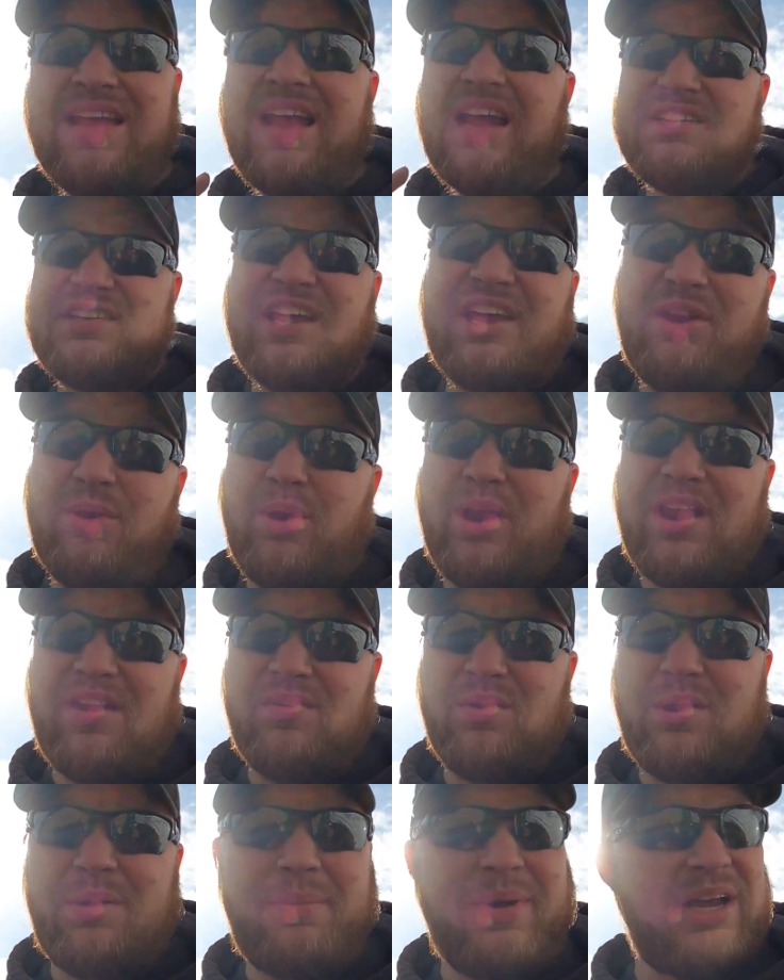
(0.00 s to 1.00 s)
I tell you what
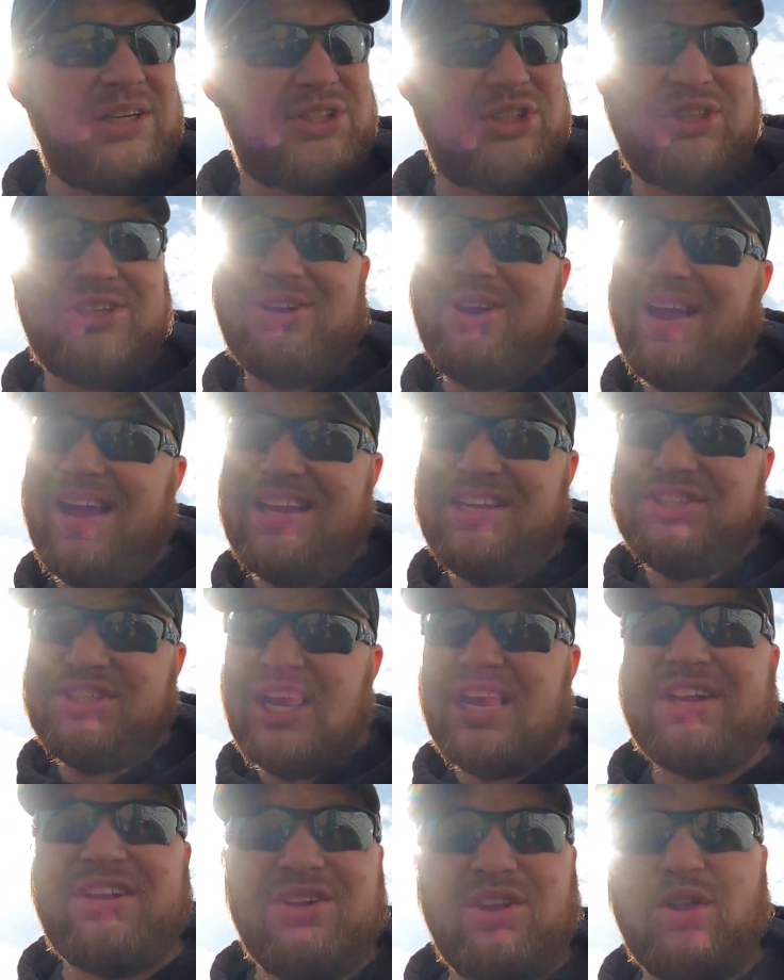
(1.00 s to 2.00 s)
everyone, make sure you go ahead and
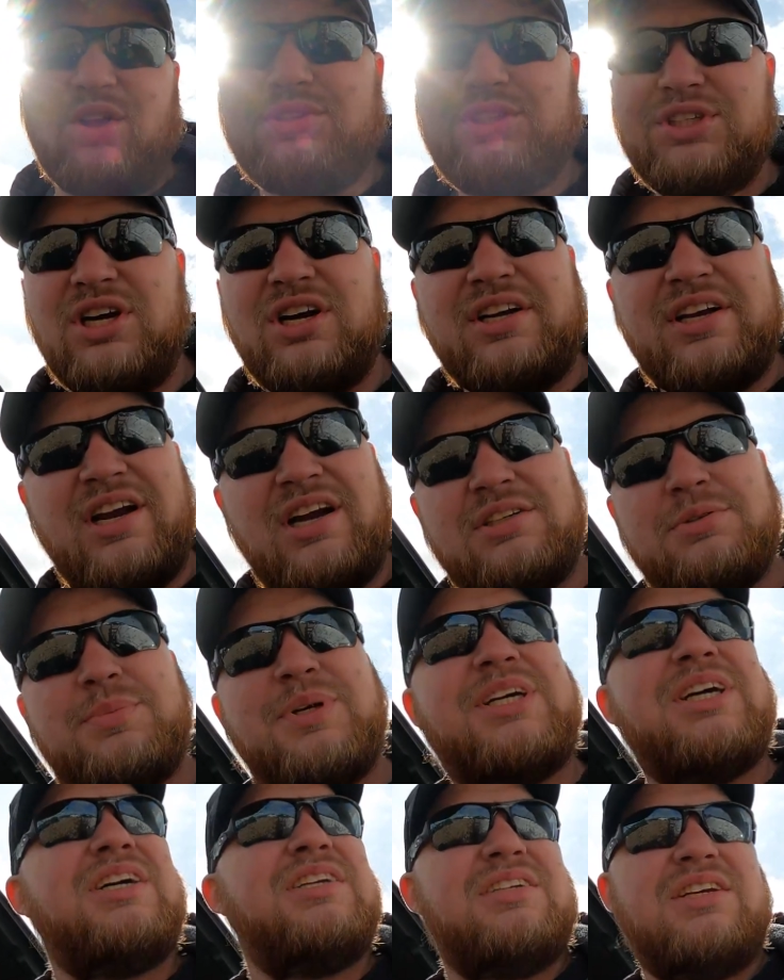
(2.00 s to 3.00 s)
check your junkyards
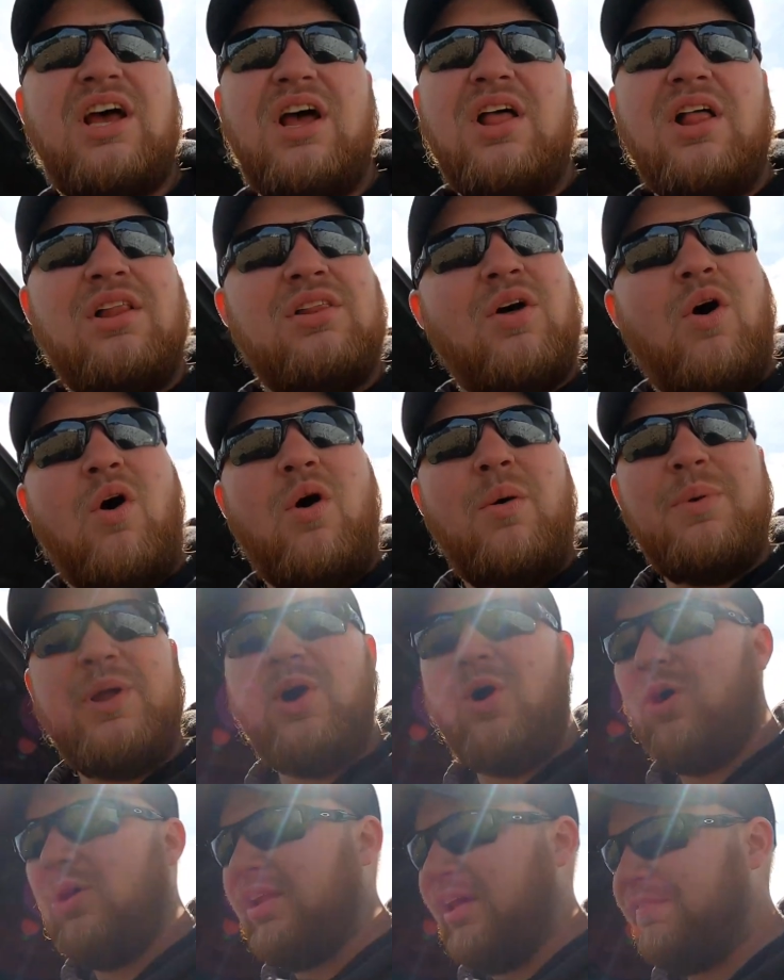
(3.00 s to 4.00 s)
because lo and
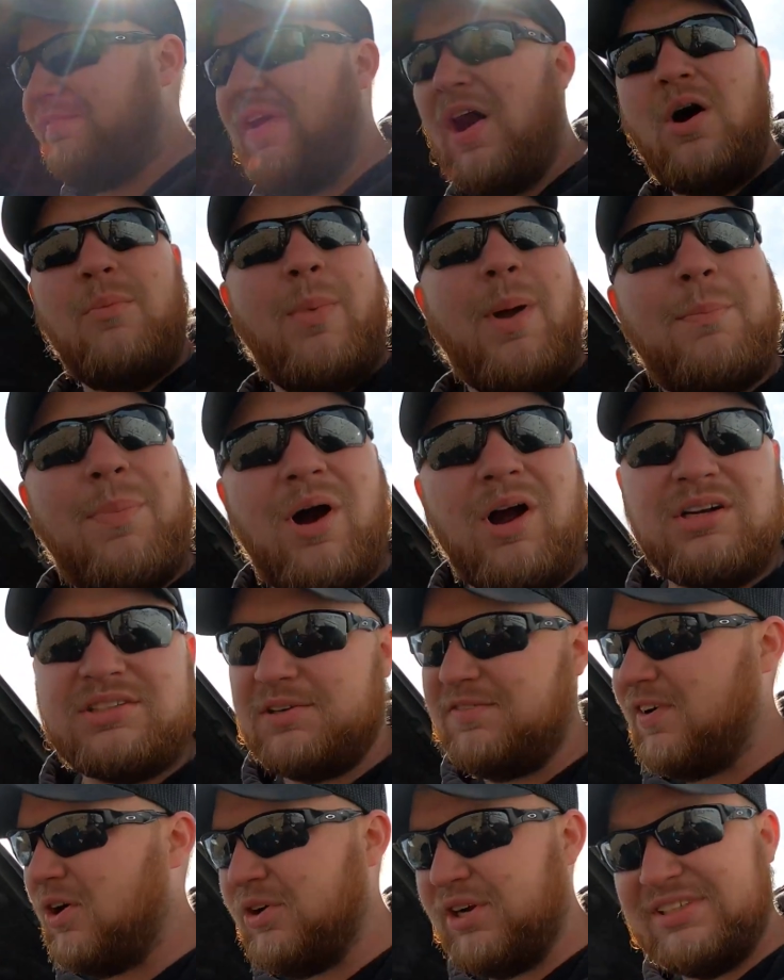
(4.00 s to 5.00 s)
behold, I found my parts. I
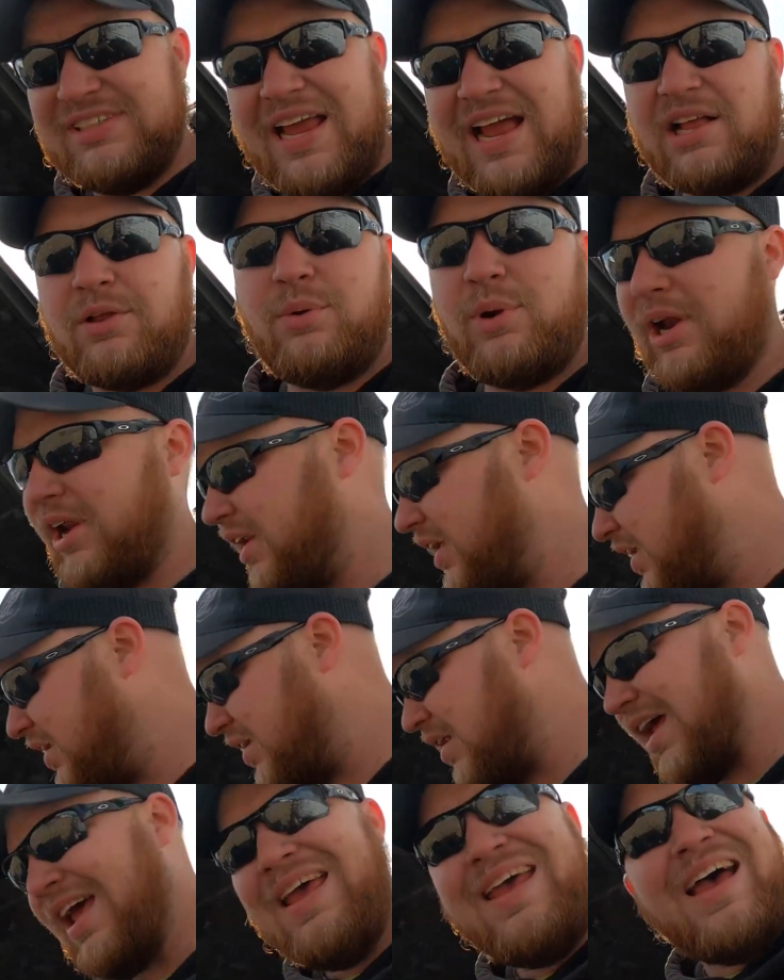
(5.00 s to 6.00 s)
found exactly what I
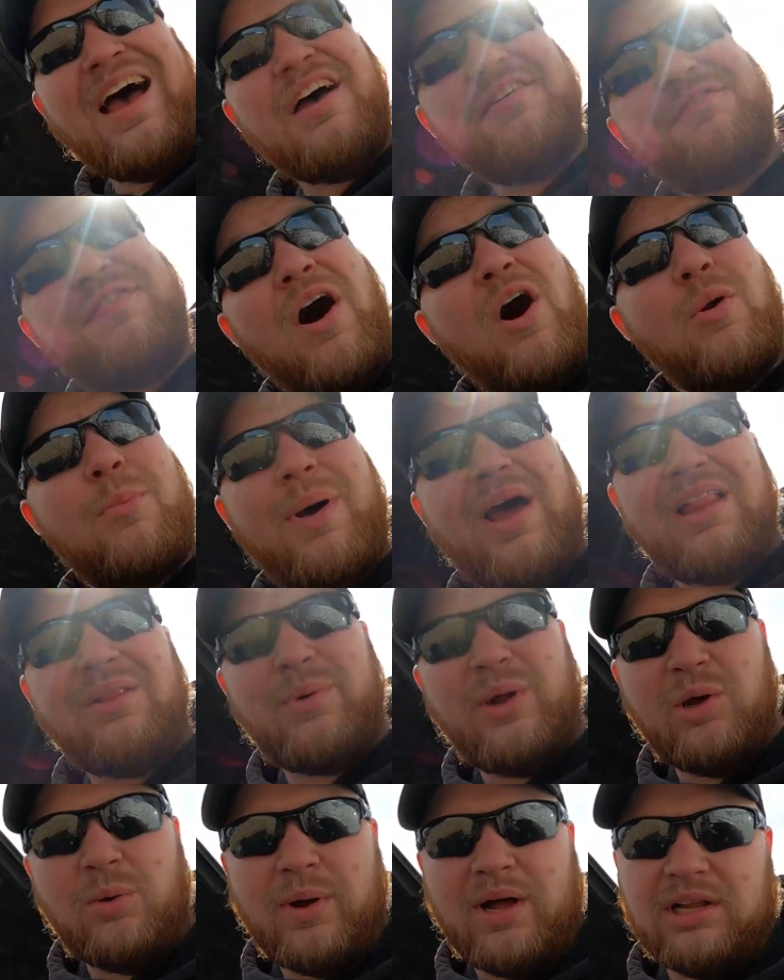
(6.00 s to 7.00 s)
needed. I found my
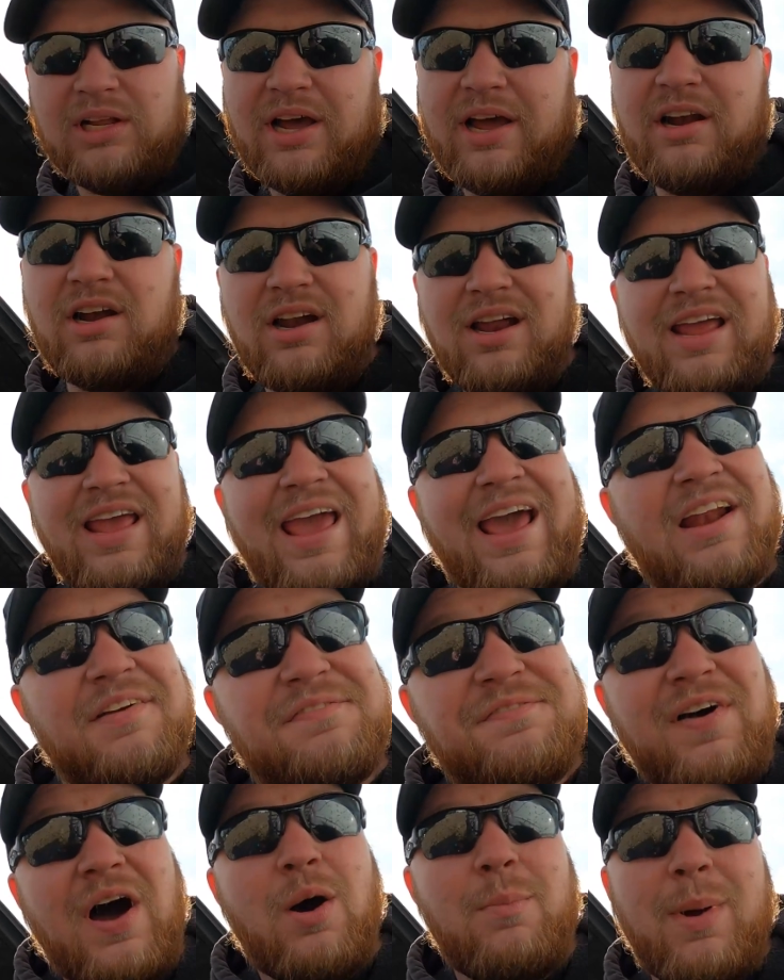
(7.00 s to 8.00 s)
wheel well liner and I
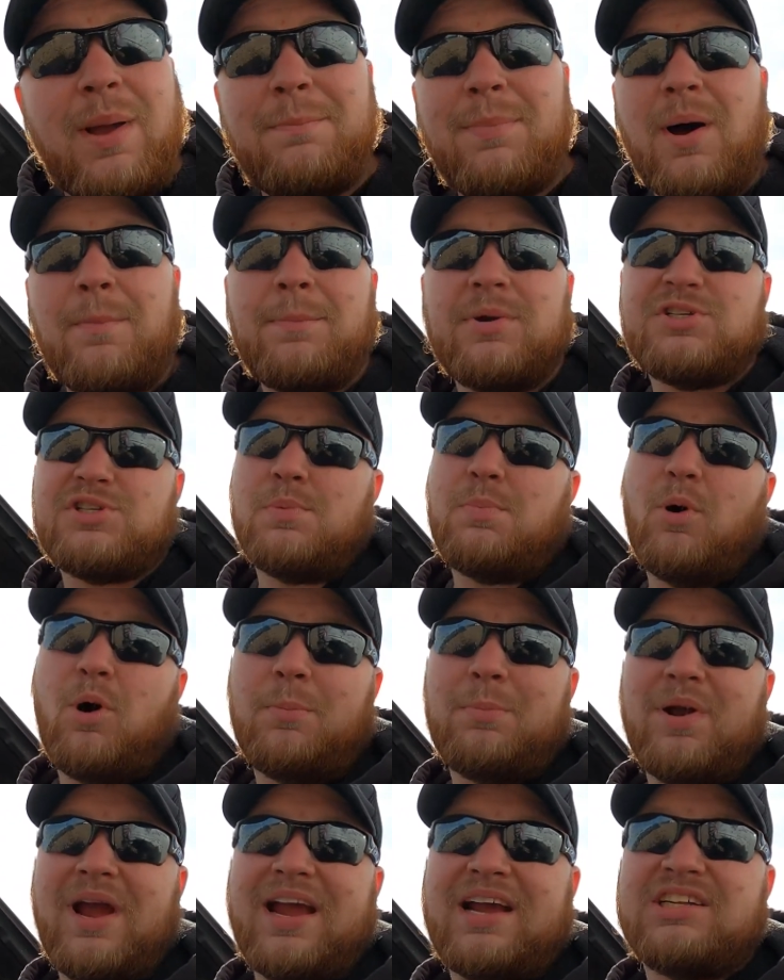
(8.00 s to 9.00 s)
found my bumper
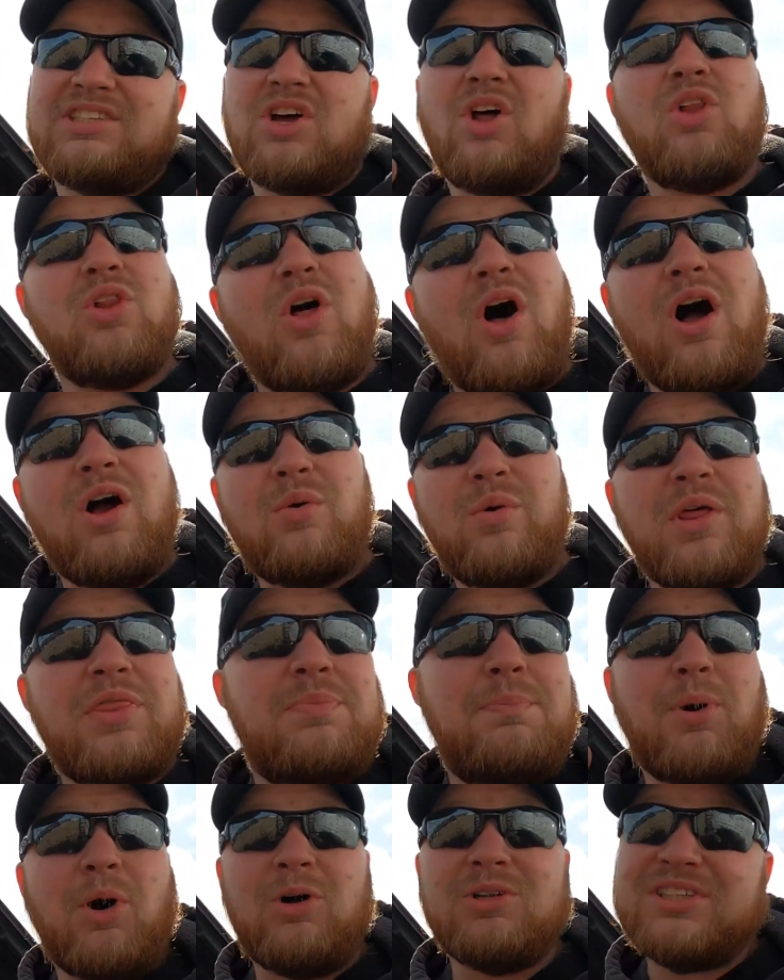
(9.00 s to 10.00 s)
support brackets along
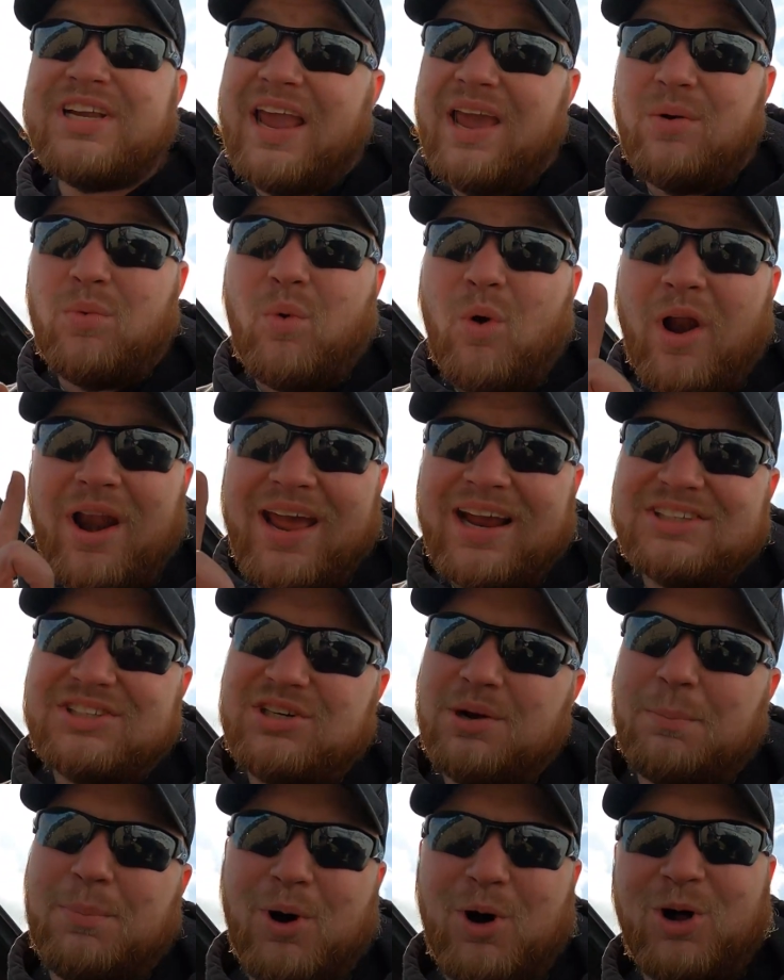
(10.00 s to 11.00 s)
with bolts and one
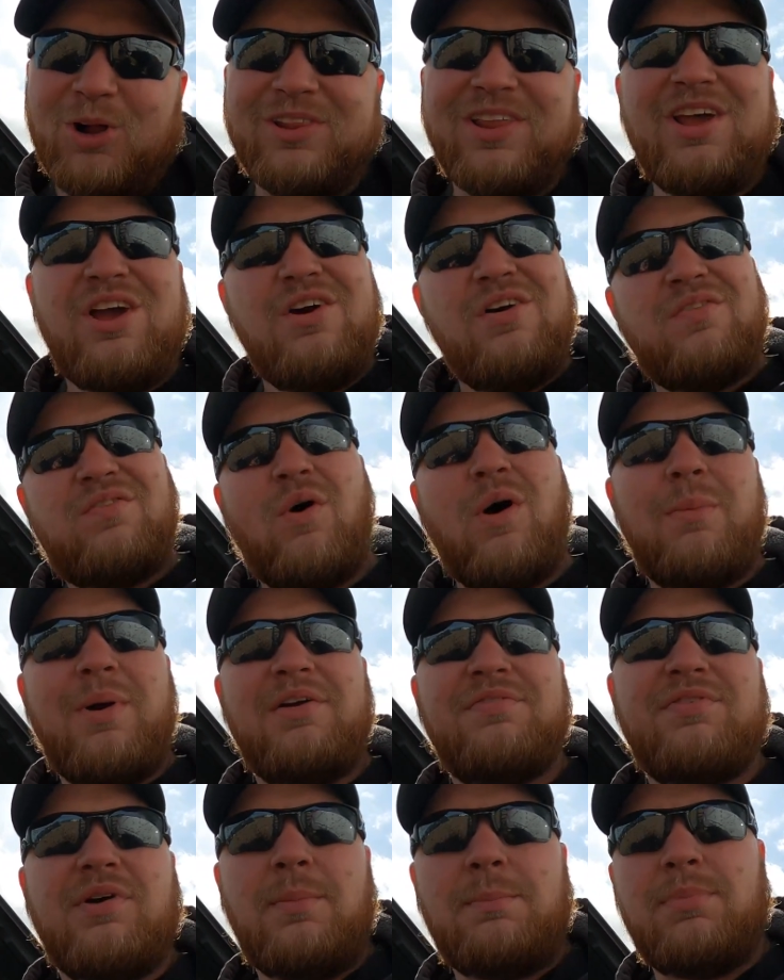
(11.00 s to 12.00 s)
extra bolt for my
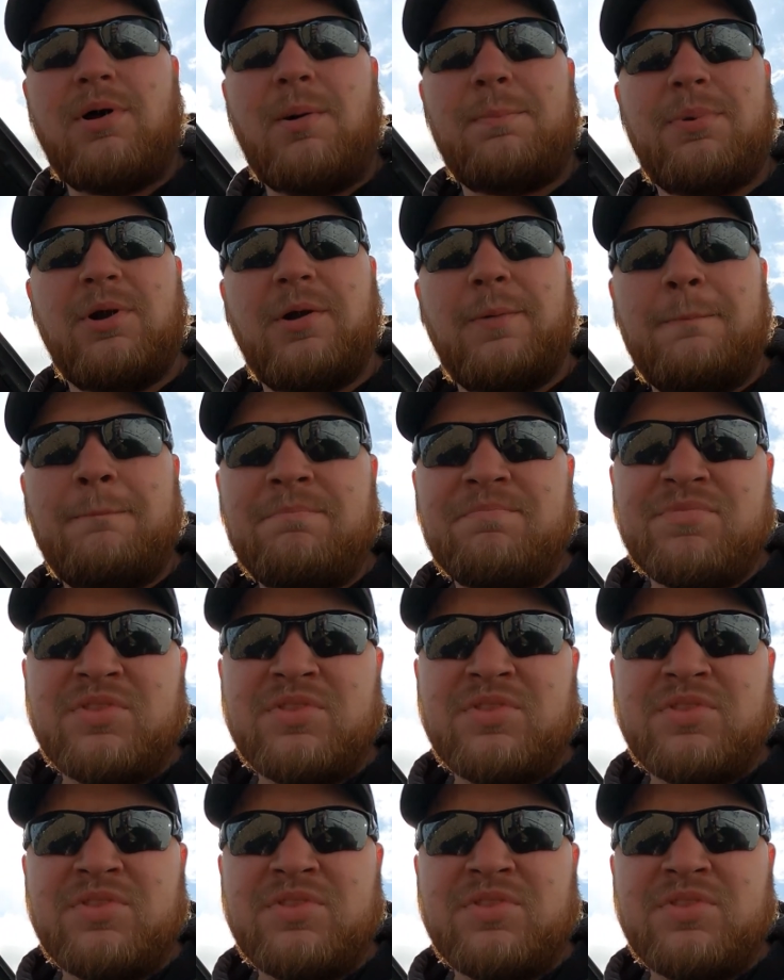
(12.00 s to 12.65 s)
front bumper.